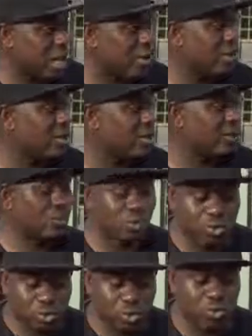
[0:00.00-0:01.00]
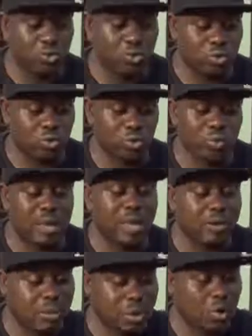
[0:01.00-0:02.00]
I want them to be
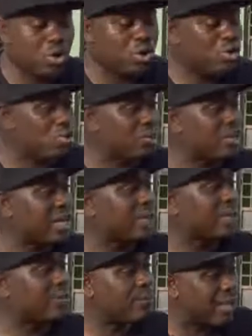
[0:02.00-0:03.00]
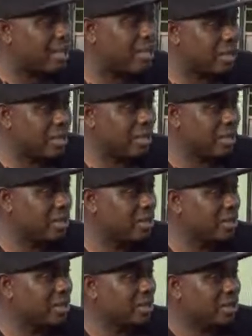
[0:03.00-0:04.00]
able to start up anything.
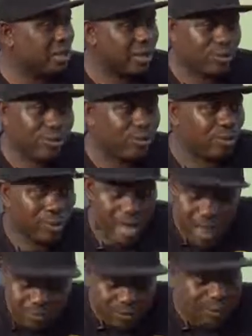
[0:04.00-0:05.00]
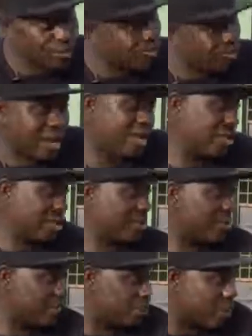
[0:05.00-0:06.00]
If you love dogs, fine,
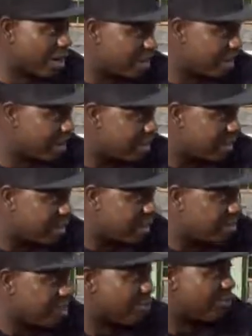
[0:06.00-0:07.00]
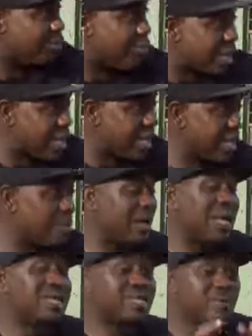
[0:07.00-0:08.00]
come and work. But if you don't like them,
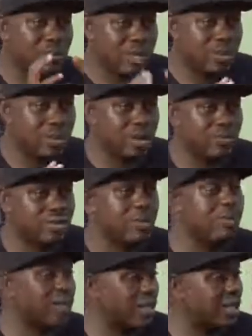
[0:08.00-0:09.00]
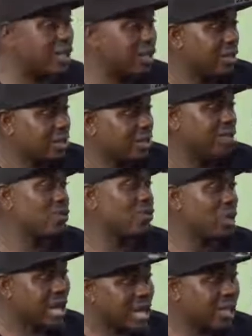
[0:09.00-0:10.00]
at least must have something that
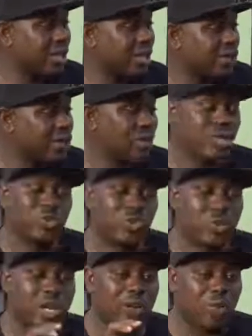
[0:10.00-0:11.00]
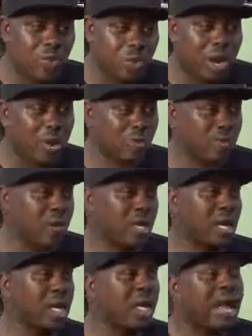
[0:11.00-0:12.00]
you like, that you're gonna go out
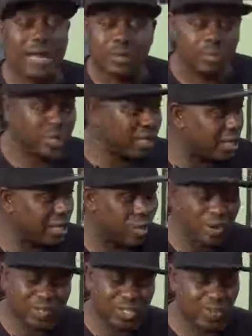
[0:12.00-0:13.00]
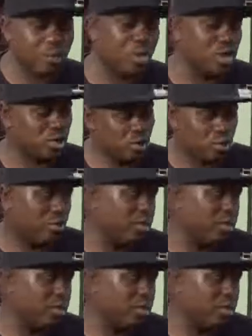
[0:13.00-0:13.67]
there and begin, however small it could